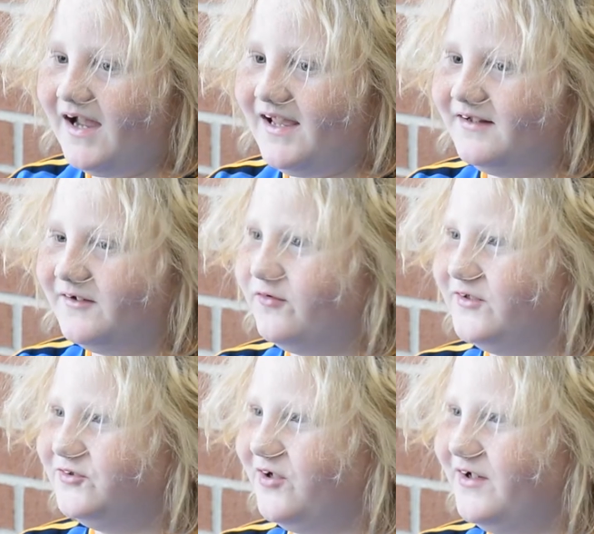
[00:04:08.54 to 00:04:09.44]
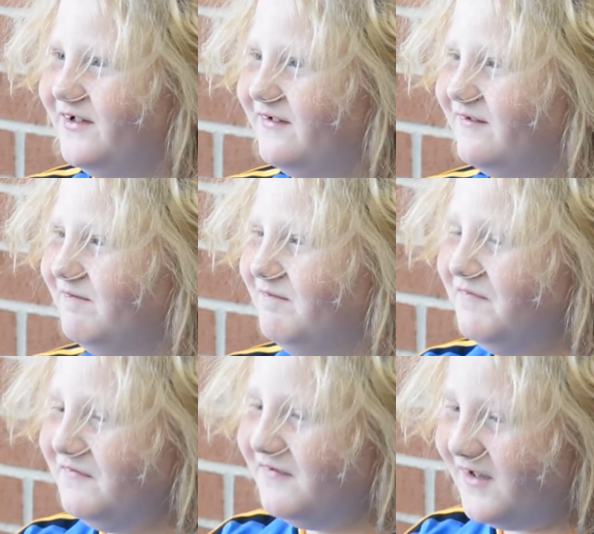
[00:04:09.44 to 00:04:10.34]
I had a crush on
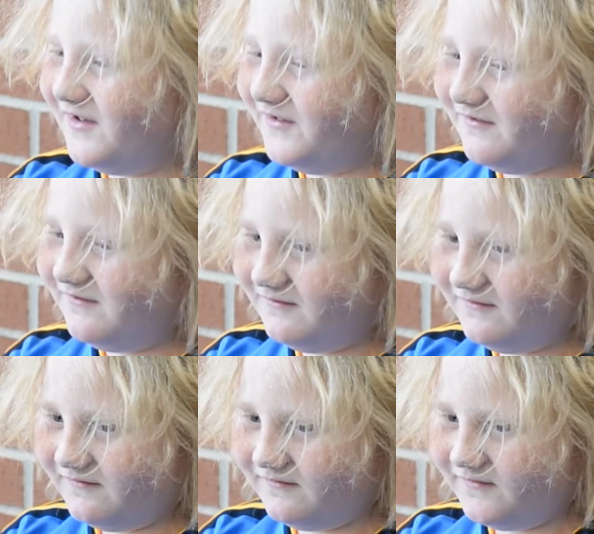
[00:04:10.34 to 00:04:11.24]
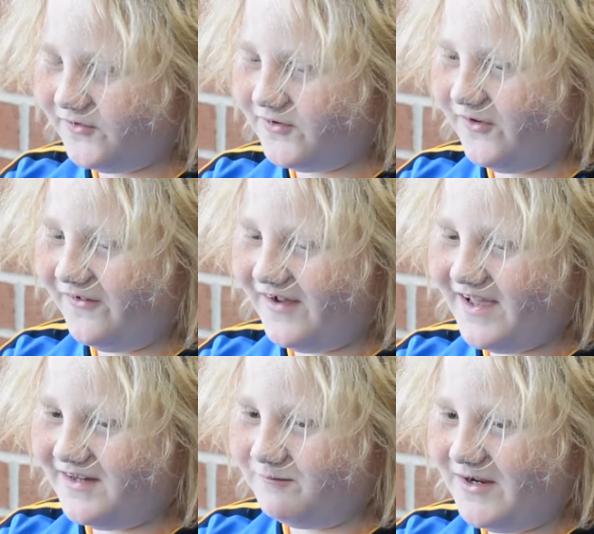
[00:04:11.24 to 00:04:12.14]
a girl
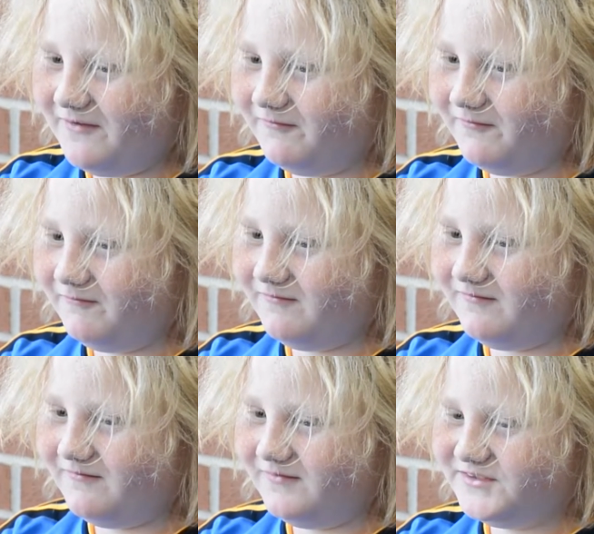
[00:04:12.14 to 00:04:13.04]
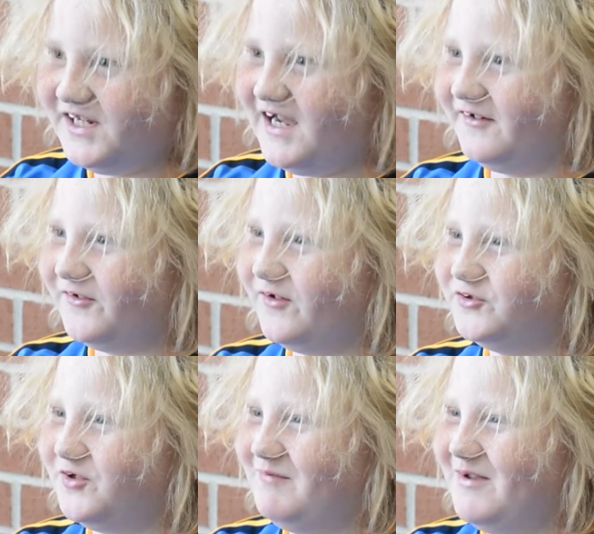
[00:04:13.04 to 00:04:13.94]
and my she had a
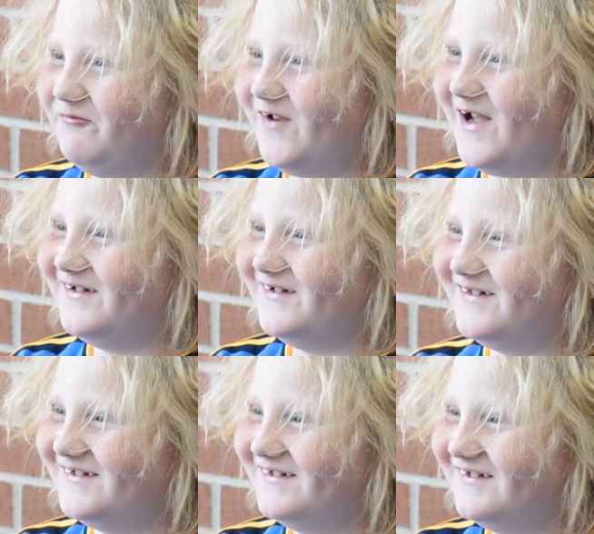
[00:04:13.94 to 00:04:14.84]
crush on my friend.